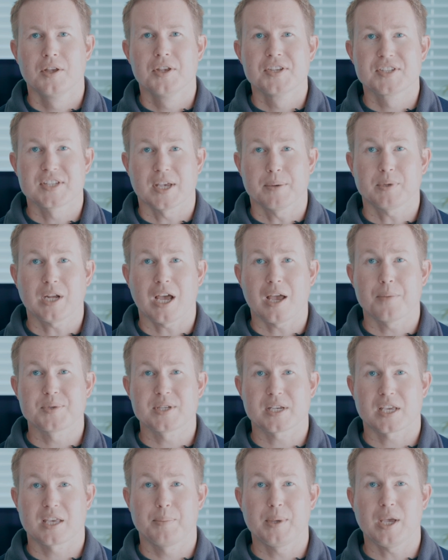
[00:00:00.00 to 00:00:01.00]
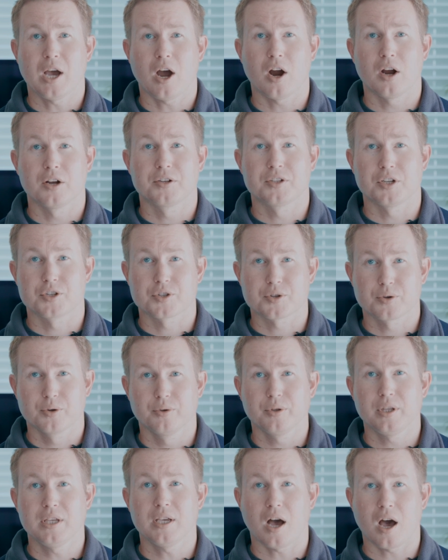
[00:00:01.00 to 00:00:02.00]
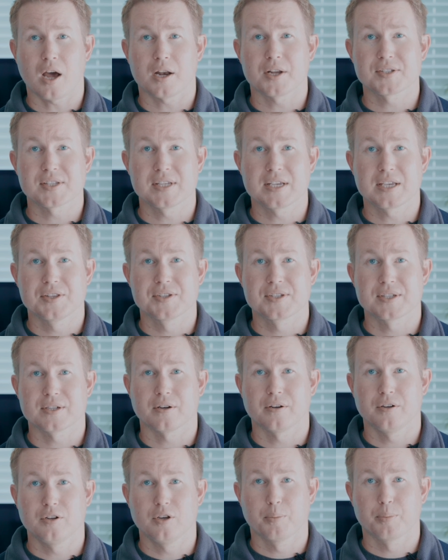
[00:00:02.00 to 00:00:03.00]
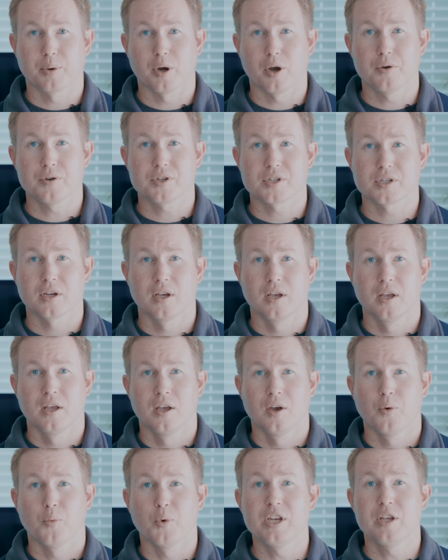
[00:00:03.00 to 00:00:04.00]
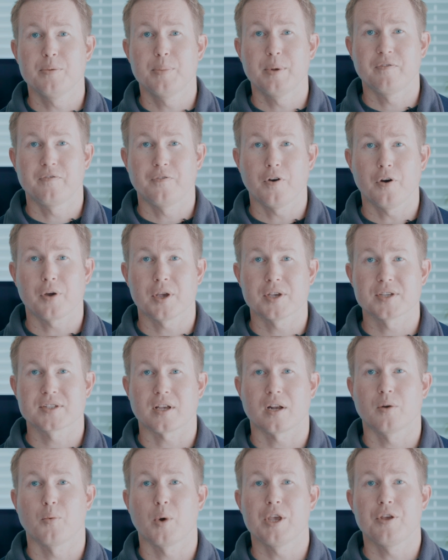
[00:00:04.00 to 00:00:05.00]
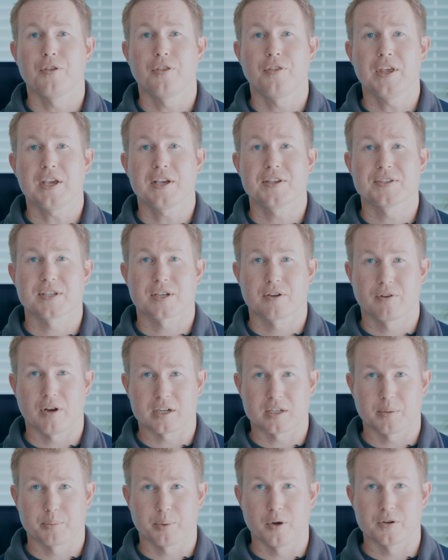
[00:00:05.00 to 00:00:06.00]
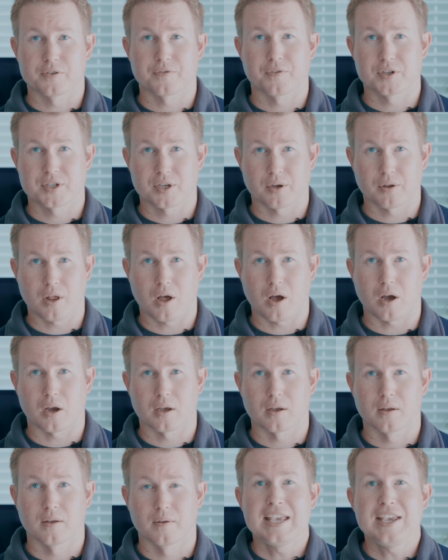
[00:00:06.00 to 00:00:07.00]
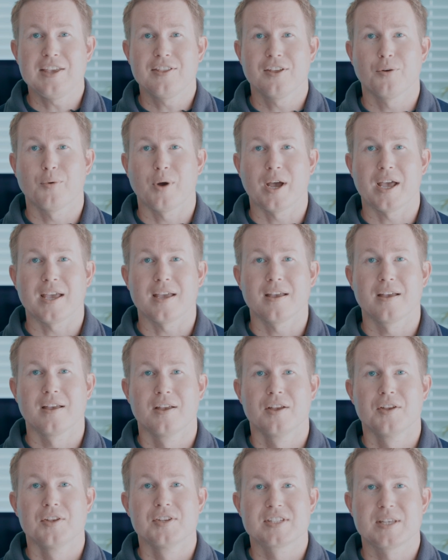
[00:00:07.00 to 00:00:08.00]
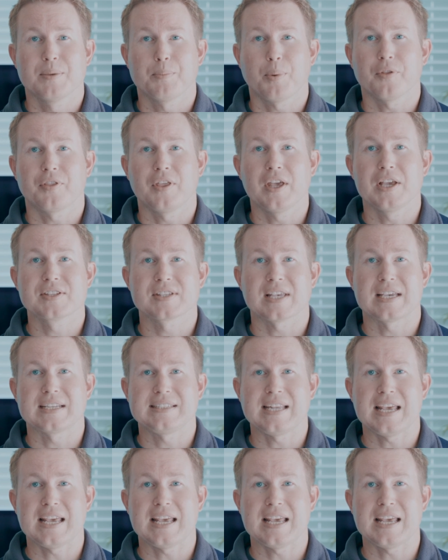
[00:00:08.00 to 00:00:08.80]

Sometimes it can be hard to truly honestly consider a new approach when you've been focused on what you think is the correct approach for so long. Either way, simple things like